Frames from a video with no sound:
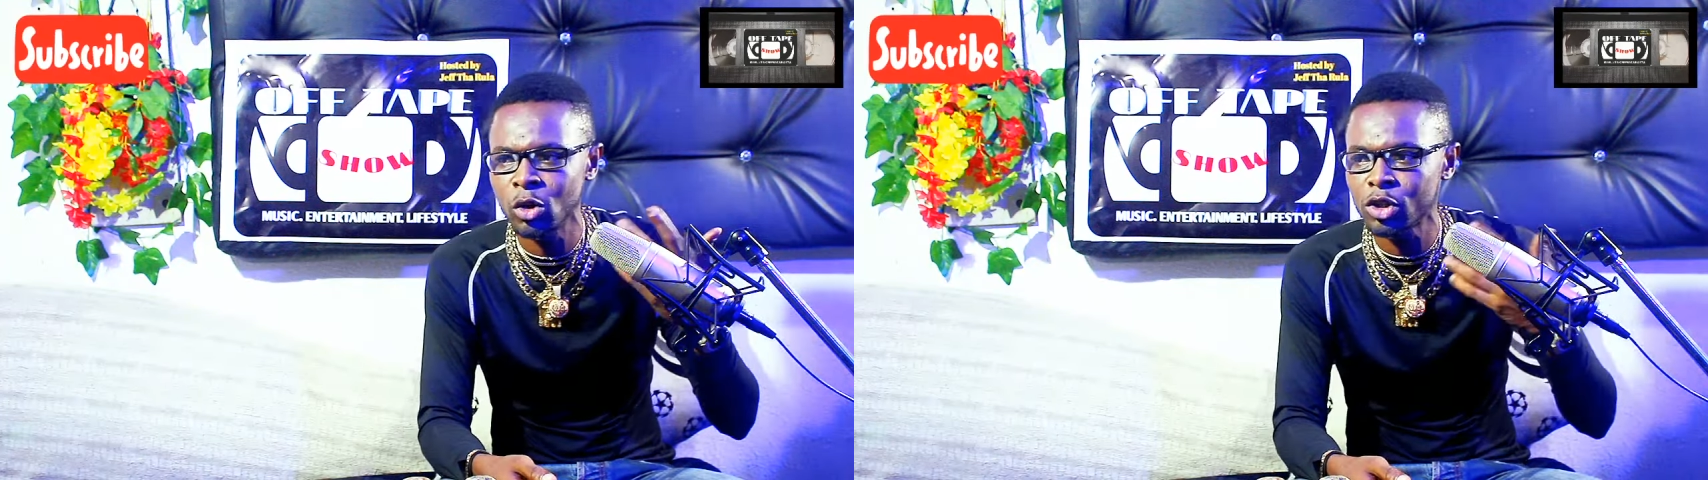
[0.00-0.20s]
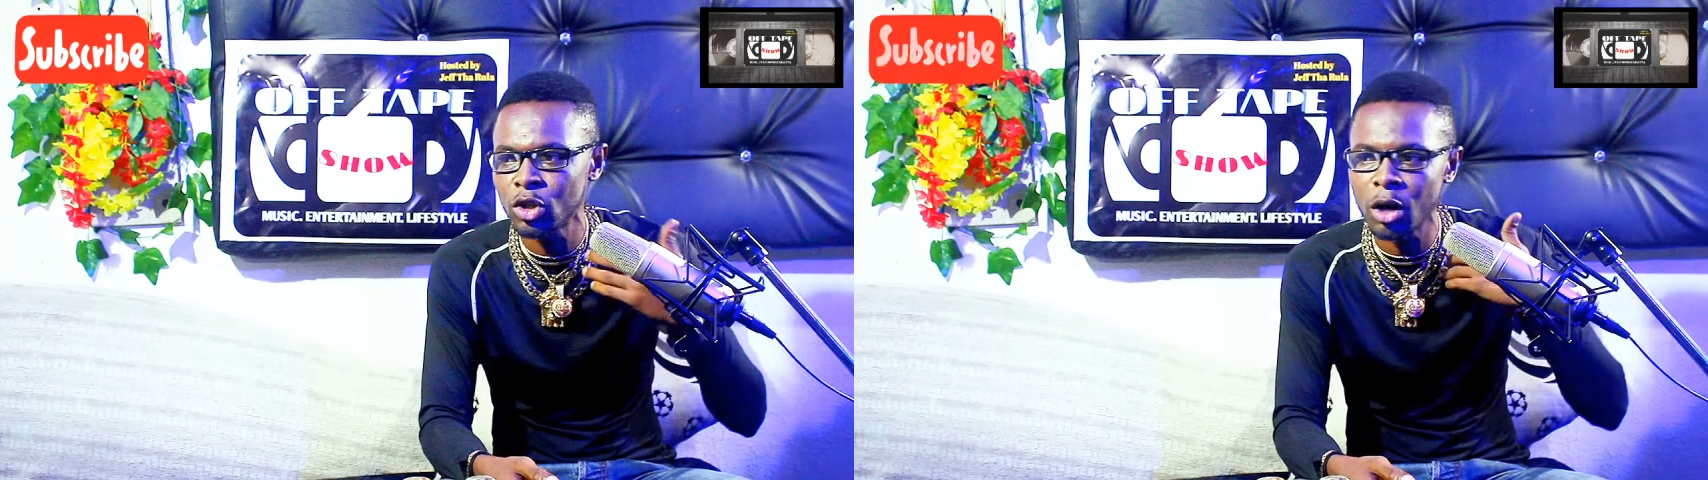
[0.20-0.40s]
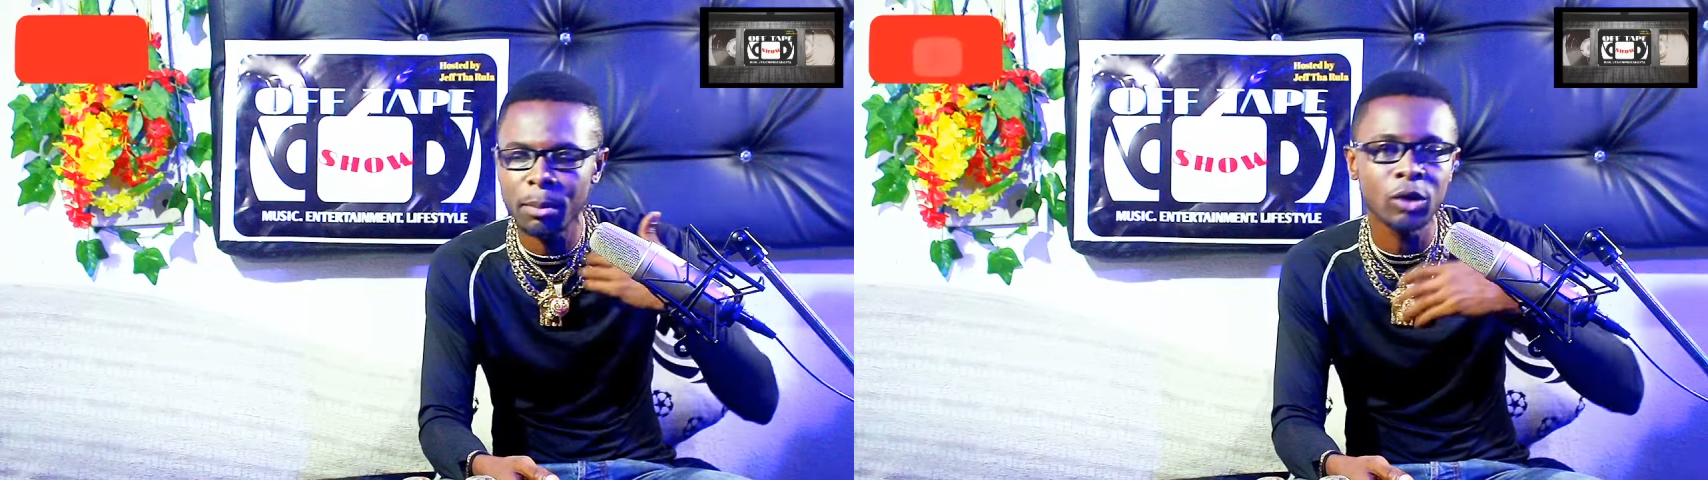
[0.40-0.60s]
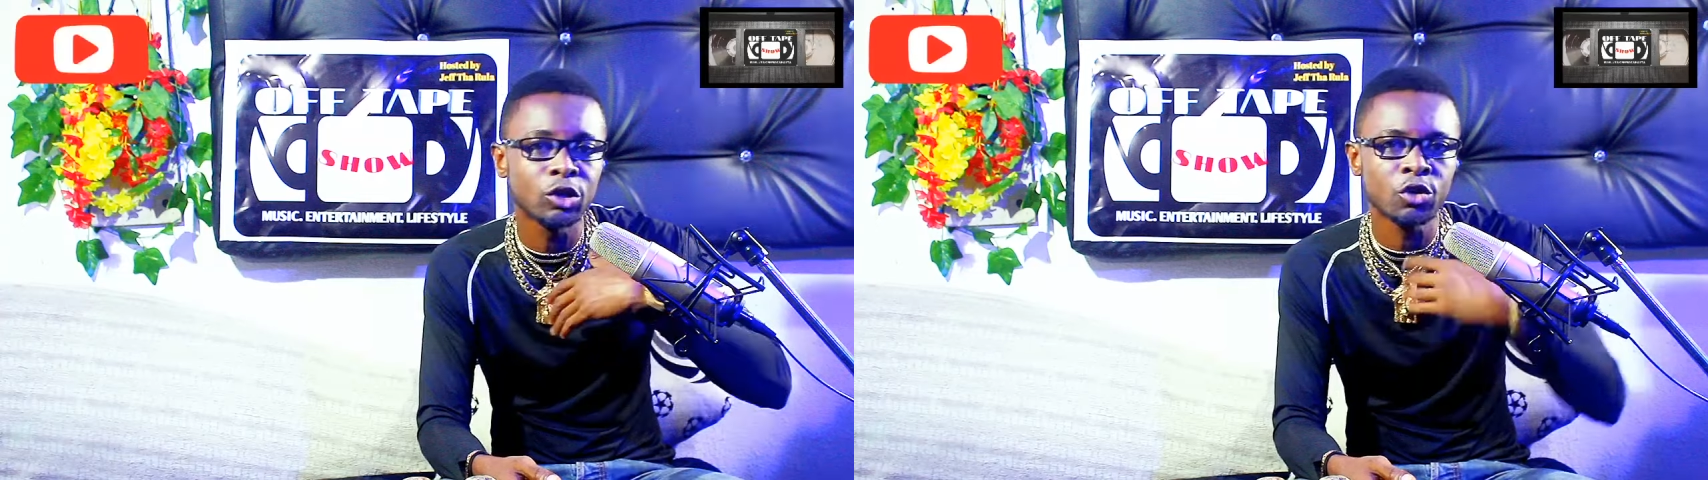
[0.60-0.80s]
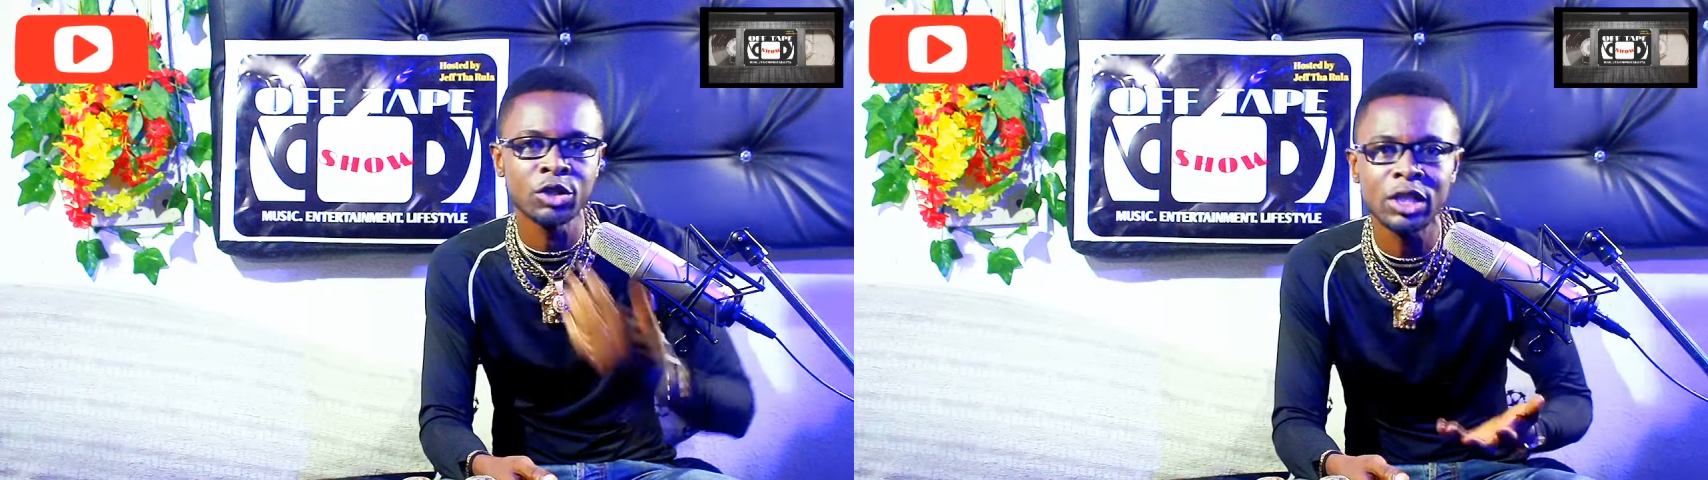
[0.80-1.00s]
it's not about the
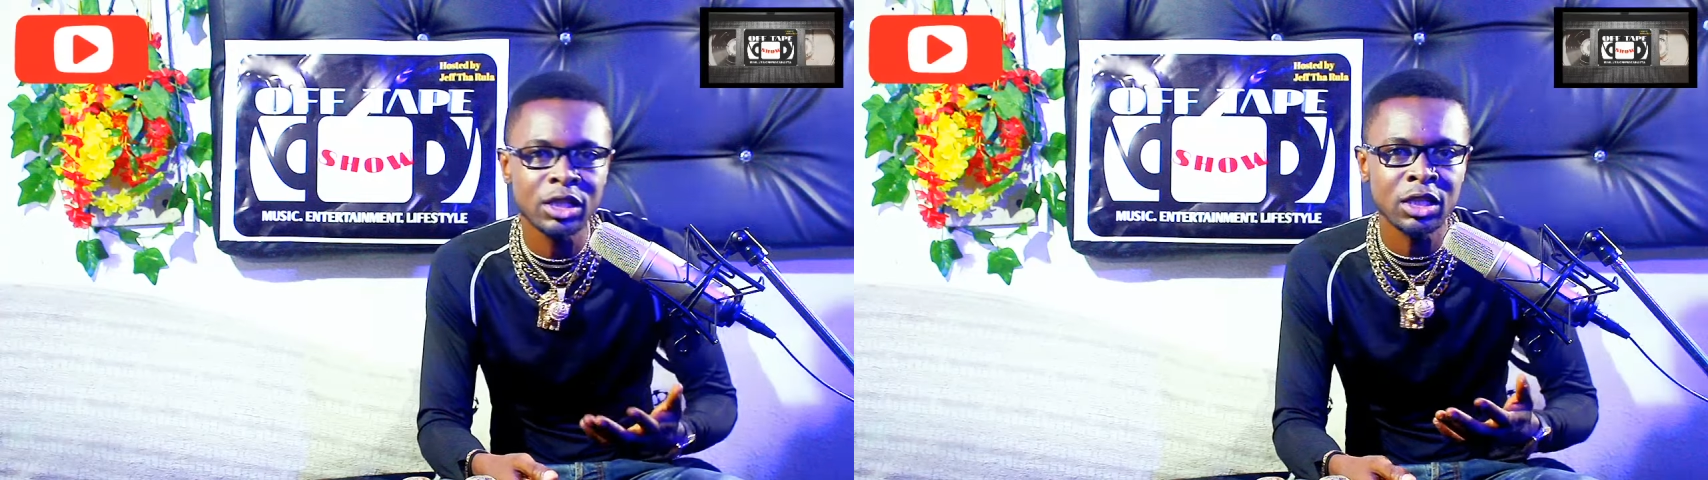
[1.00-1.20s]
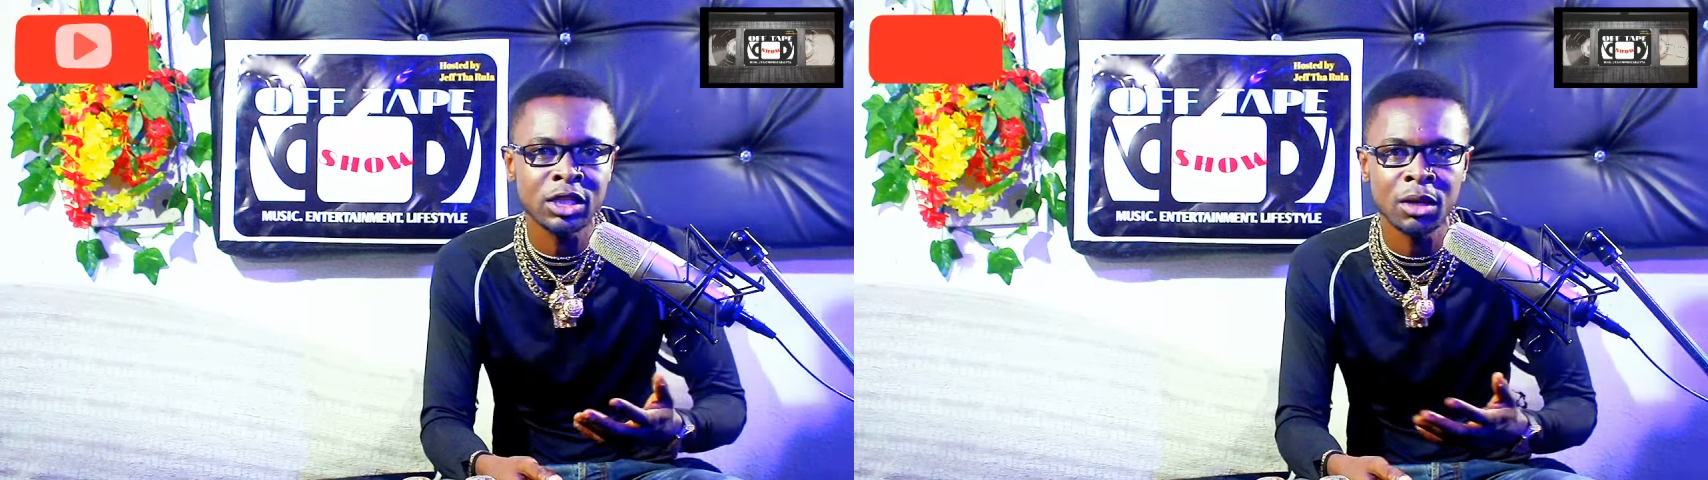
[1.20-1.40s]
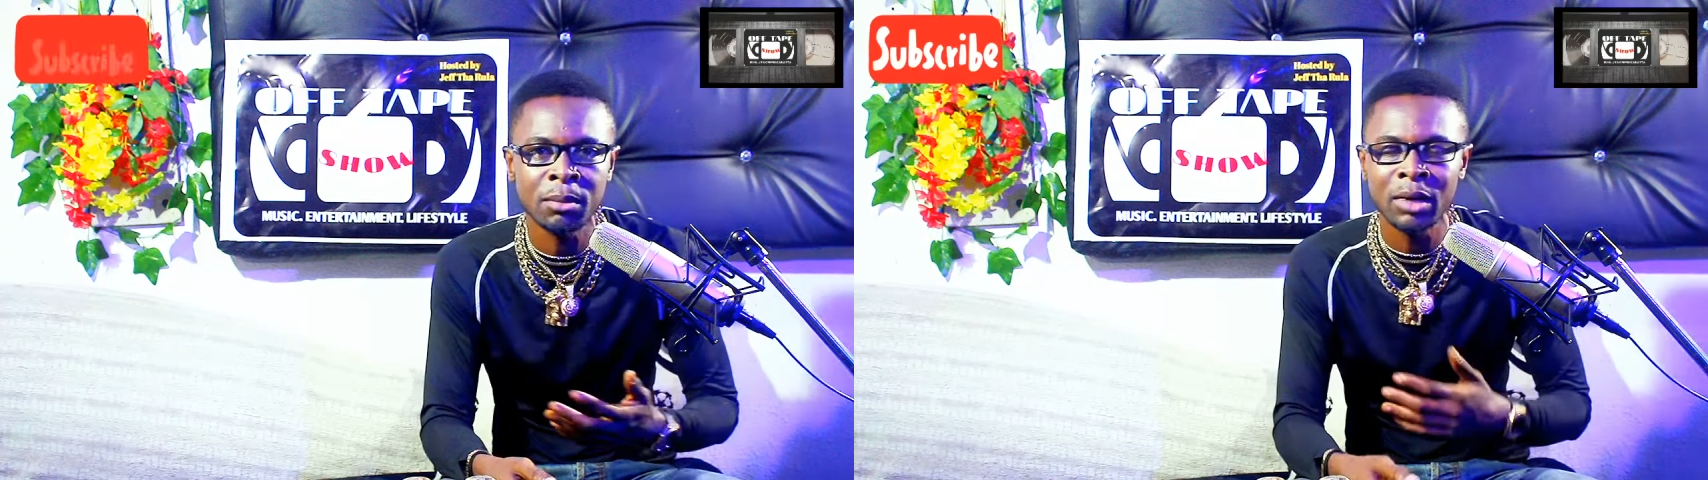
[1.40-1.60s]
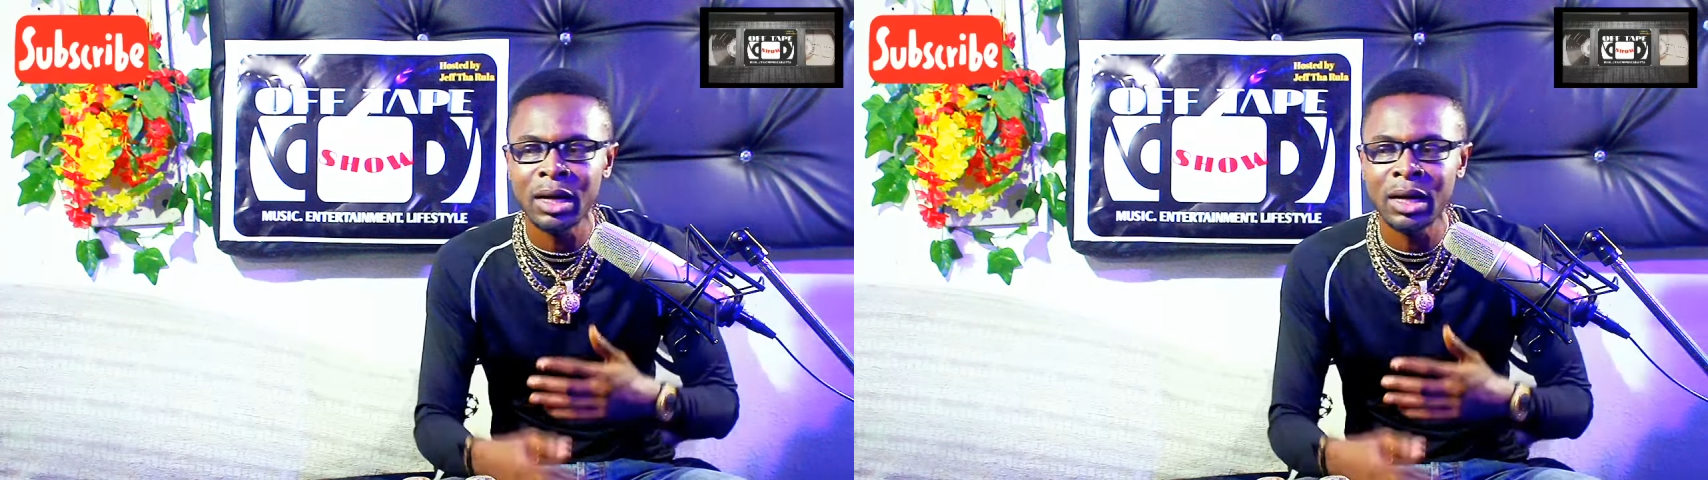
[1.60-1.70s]
criticism.